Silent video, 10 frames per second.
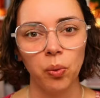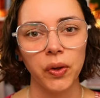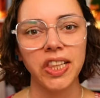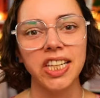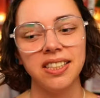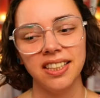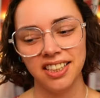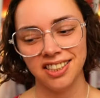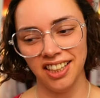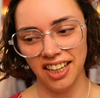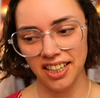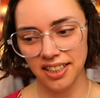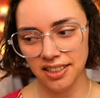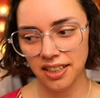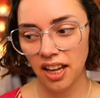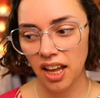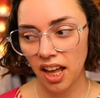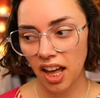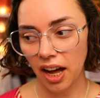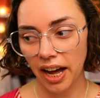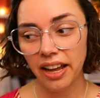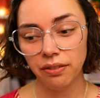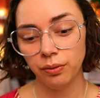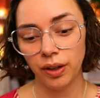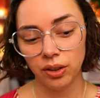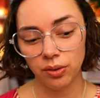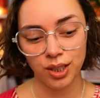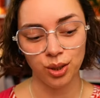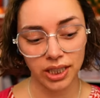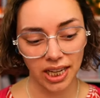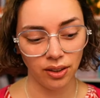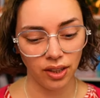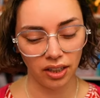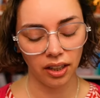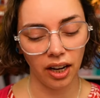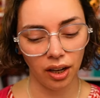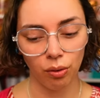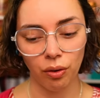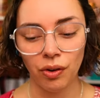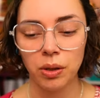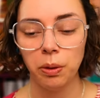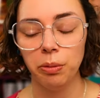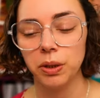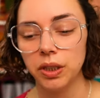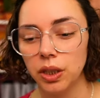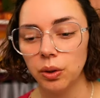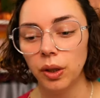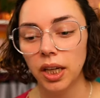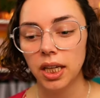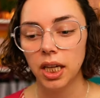What this is I haven't found a resource out there that I can refer people to